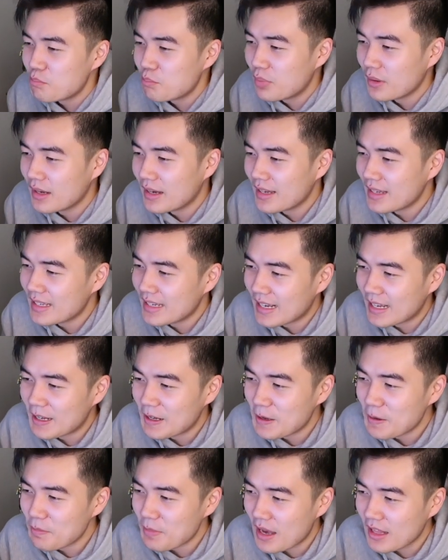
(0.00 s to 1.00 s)
But
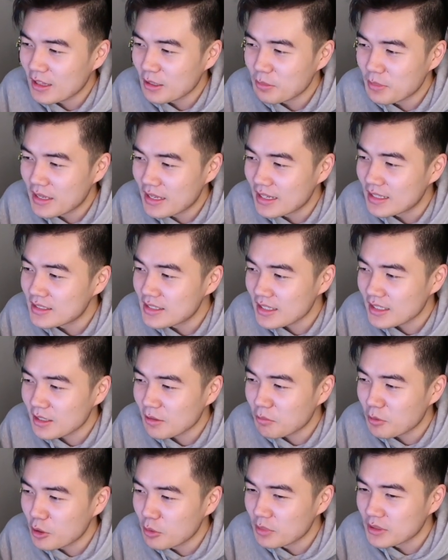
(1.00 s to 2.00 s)
I'll admit, Tick
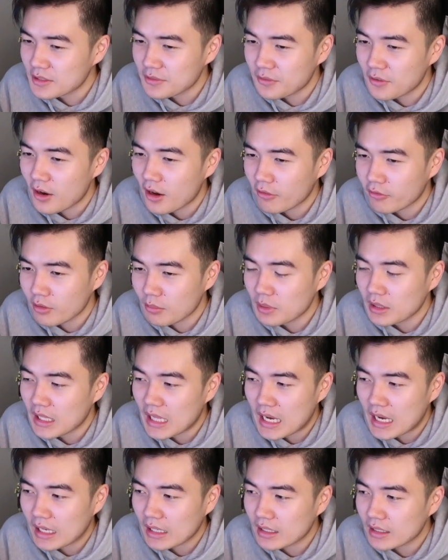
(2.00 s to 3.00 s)
Tick Boom is far from a
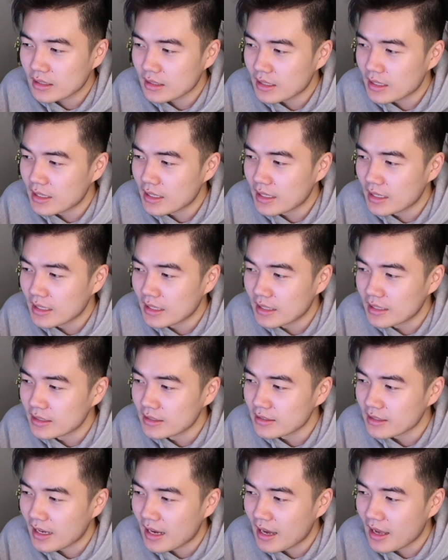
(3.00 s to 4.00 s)
lock,
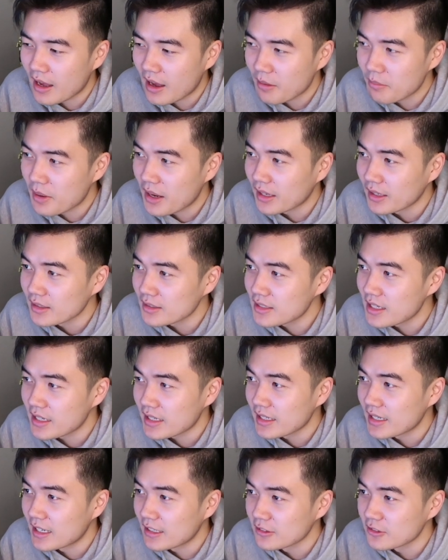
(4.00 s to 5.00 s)
and I might
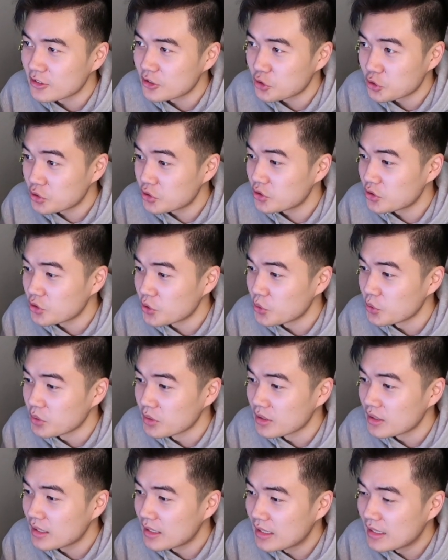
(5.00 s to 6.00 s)
take it out
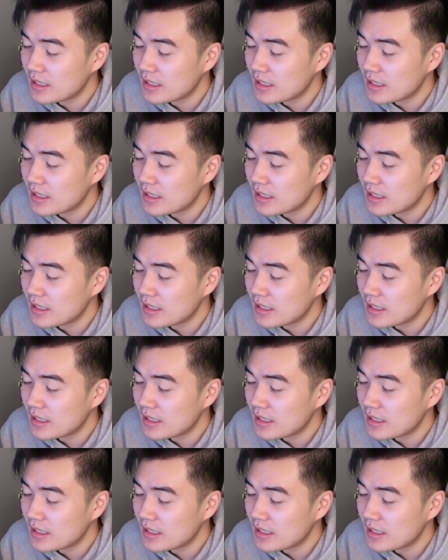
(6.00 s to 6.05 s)
soon.